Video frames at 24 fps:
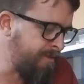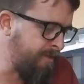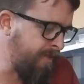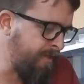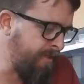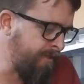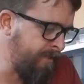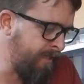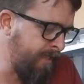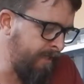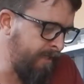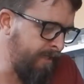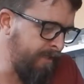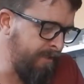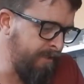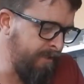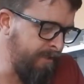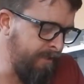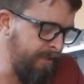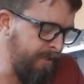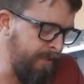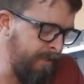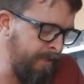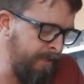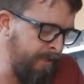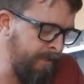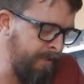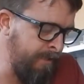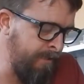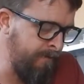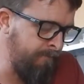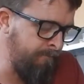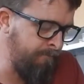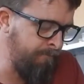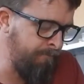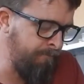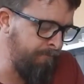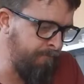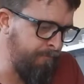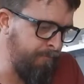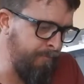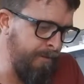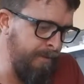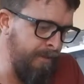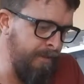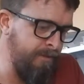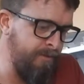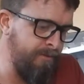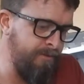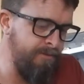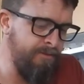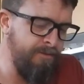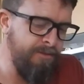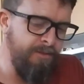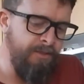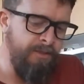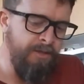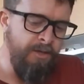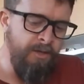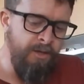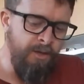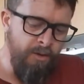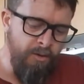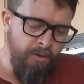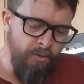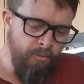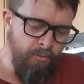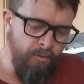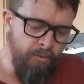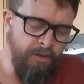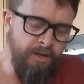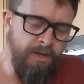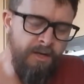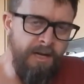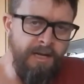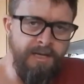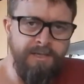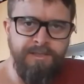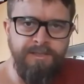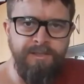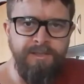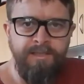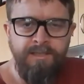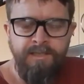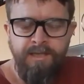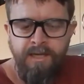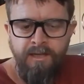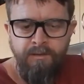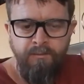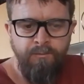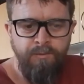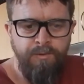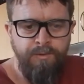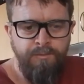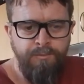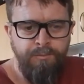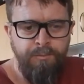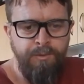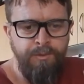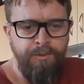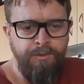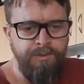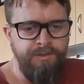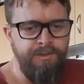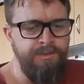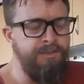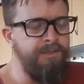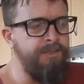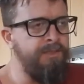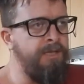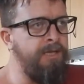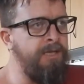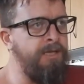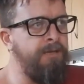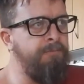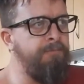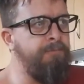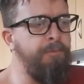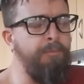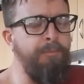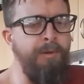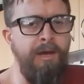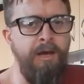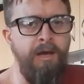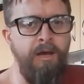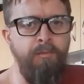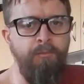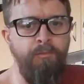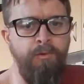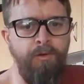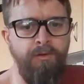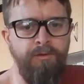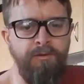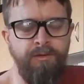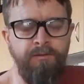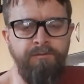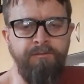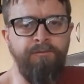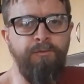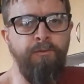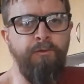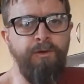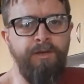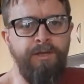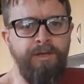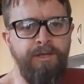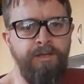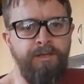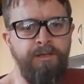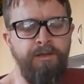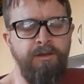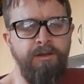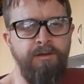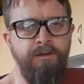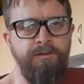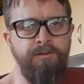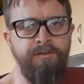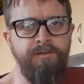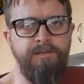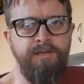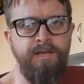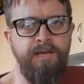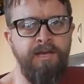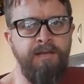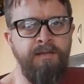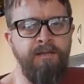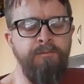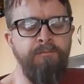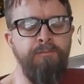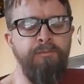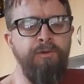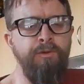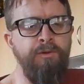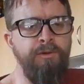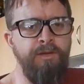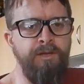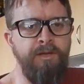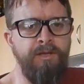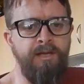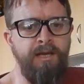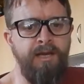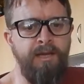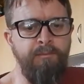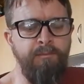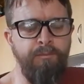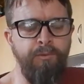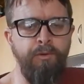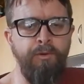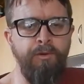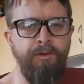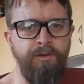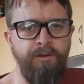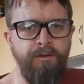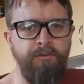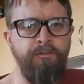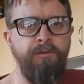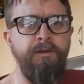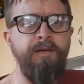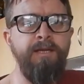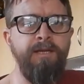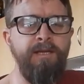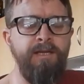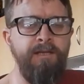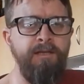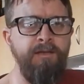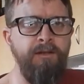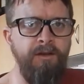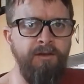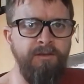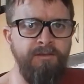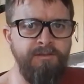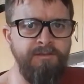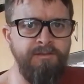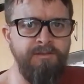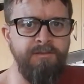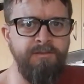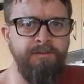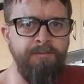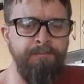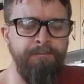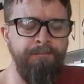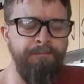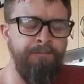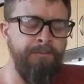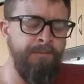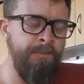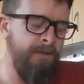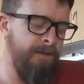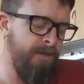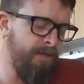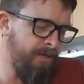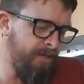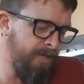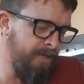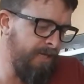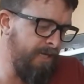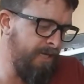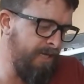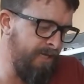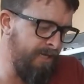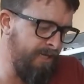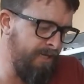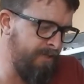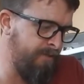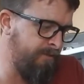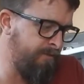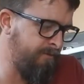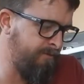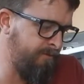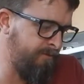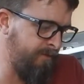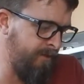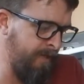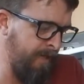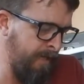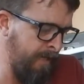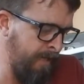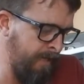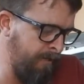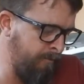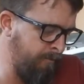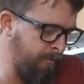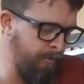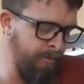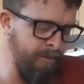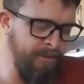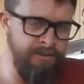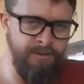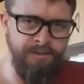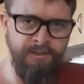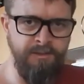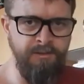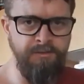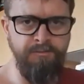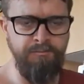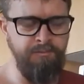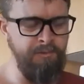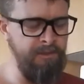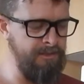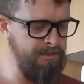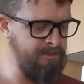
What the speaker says: Sunday. But what I'd actually done was put the perle malt at 4 kilos and the Munich at 0.3 kilos. And it's a